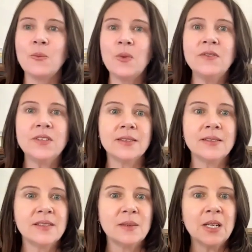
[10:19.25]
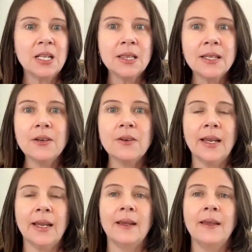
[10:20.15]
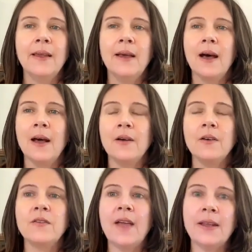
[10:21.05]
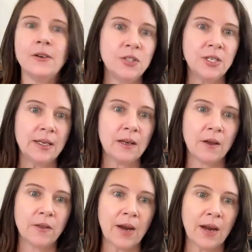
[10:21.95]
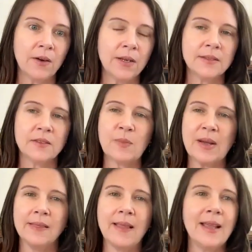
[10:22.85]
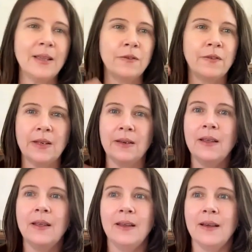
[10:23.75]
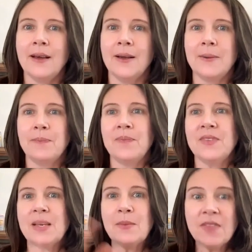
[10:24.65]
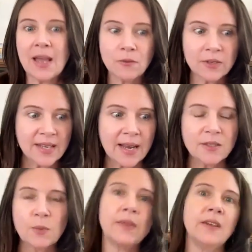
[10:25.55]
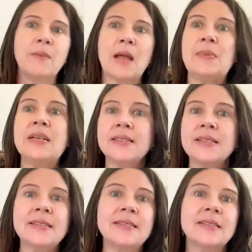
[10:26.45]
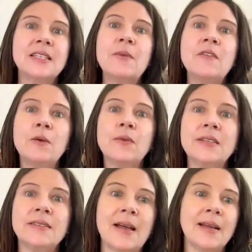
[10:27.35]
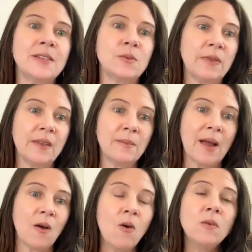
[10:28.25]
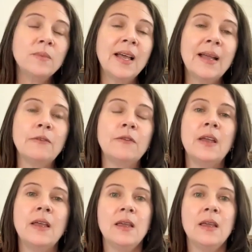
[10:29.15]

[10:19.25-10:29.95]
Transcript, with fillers: And we've done some clearing of energy in other areas of my life. And some of that resides within my business and some of it resides within my home life.